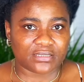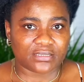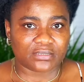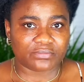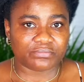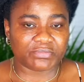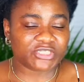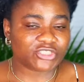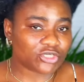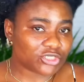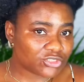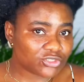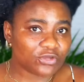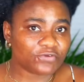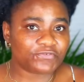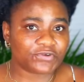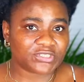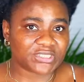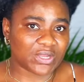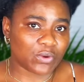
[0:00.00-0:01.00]
Majority of
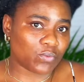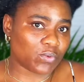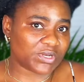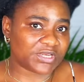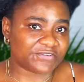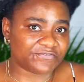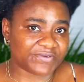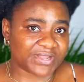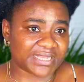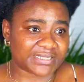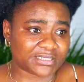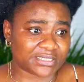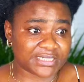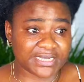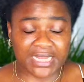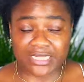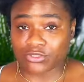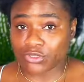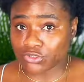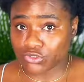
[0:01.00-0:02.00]
us are qualified. You
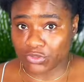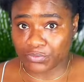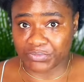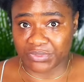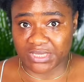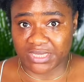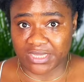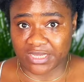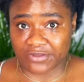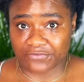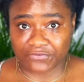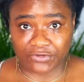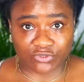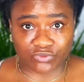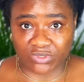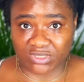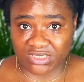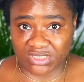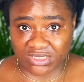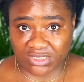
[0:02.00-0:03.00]
can also be here for
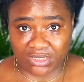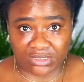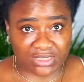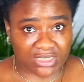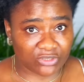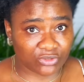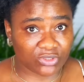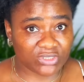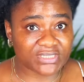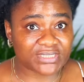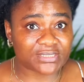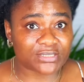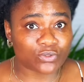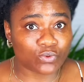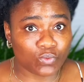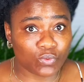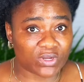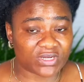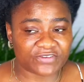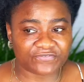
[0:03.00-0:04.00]
20 years and not still
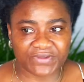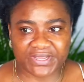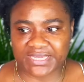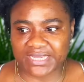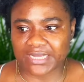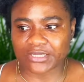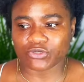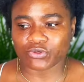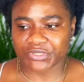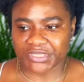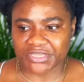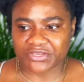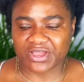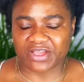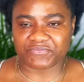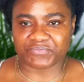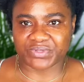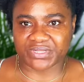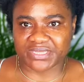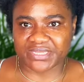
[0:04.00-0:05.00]
qualified. Yeah, okay, you have
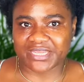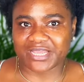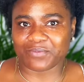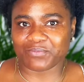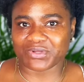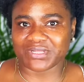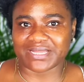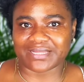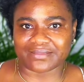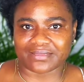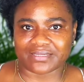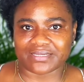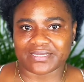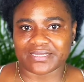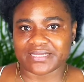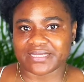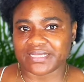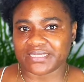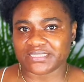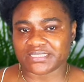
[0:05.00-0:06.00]
been here more than 3
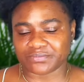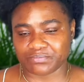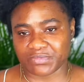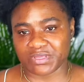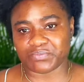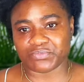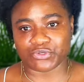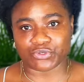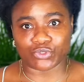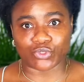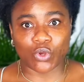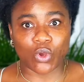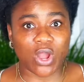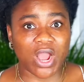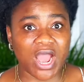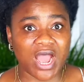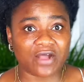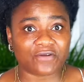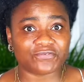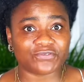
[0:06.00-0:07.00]
years. Maybe you don't
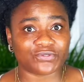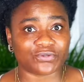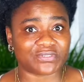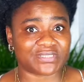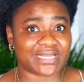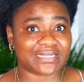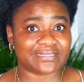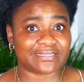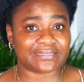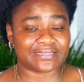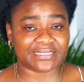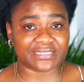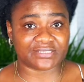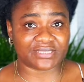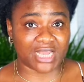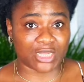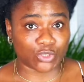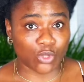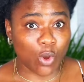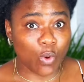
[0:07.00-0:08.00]
have some certain things. You
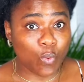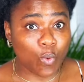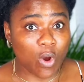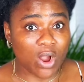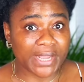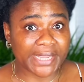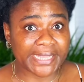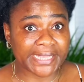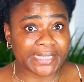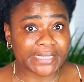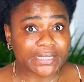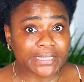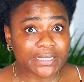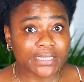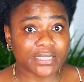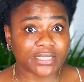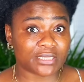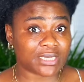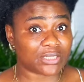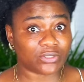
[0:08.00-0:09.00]
are not working.
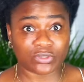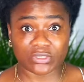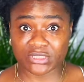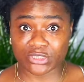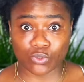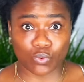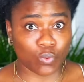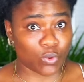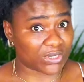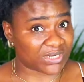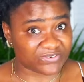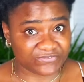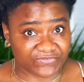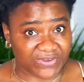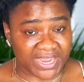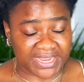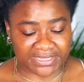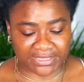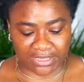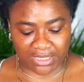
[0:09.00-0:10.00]
You are not still
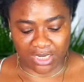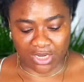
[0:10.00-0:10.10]
qualified.